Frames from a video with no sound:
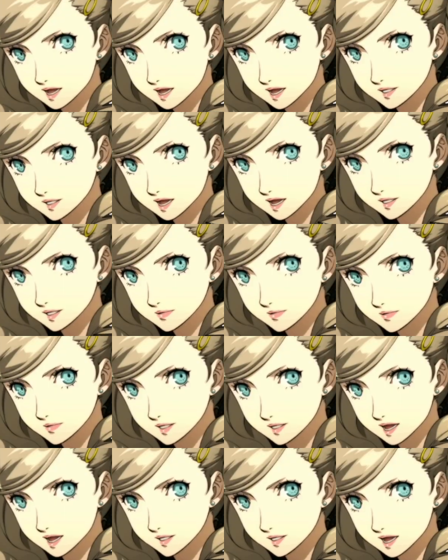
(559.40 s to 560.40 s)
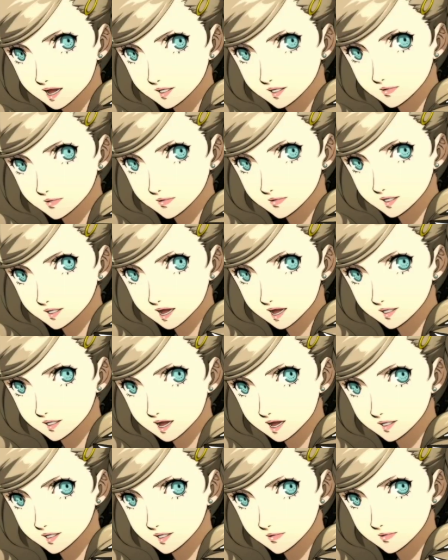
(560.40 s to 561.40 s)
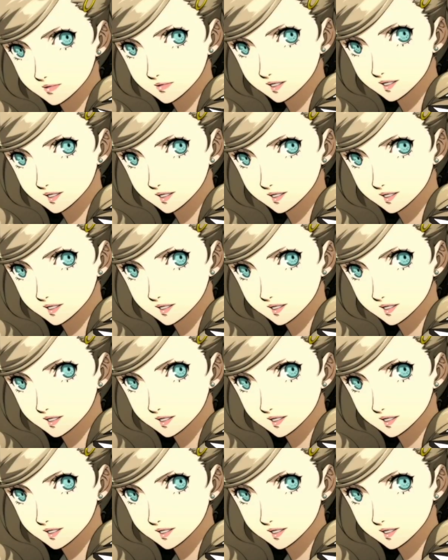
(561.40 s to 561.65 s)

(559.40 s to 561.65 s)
Though actually, my first modeling gig was